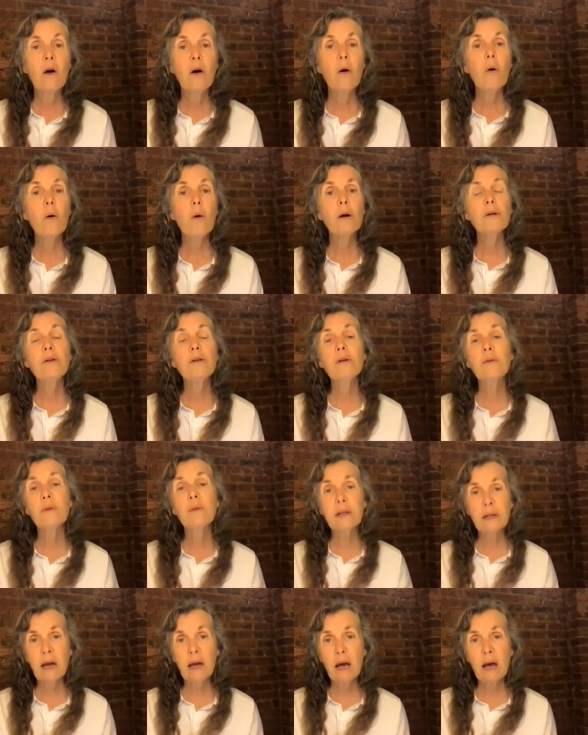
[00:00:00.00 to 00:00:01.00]
Or to
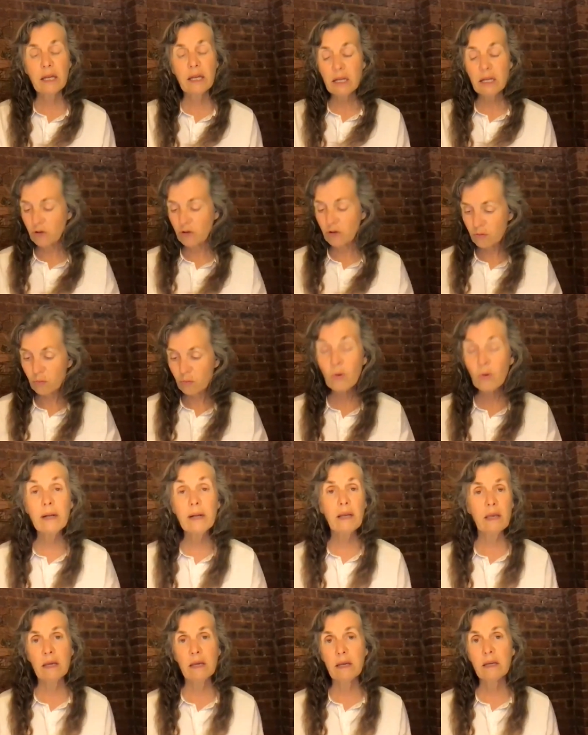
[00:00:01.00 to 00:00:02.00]
acknowledge
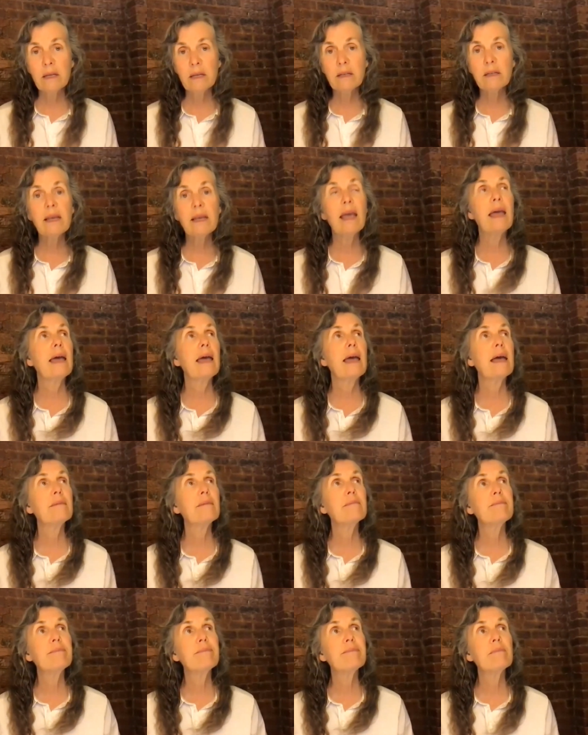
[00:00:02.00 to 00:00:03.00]
what is
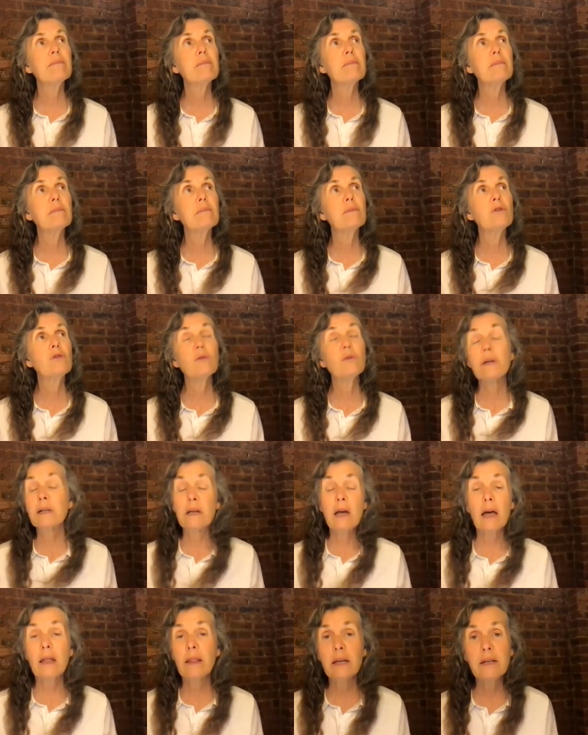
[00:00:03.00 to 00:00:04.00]
and to
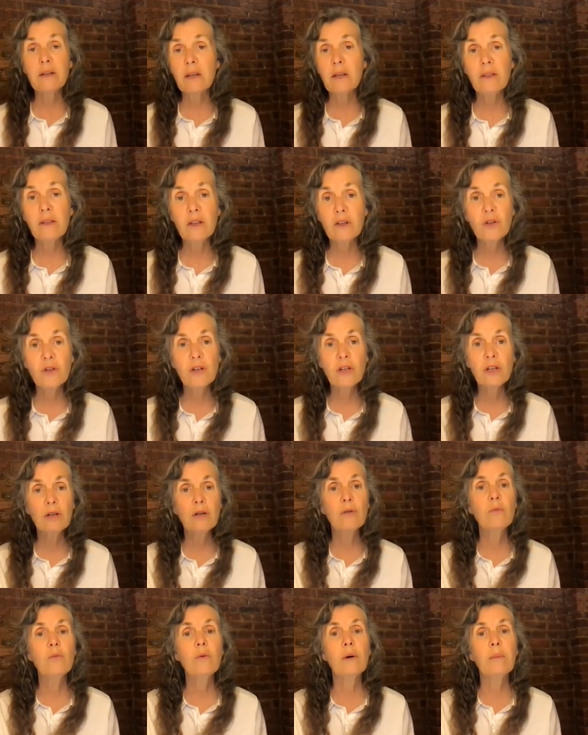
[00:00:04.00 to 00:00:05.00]
acknowledge that this
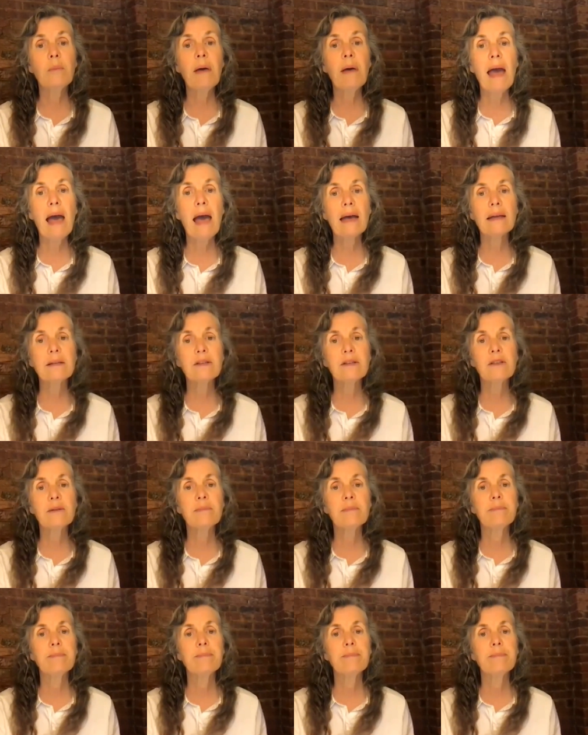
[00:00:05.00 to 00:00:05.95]
too will pass.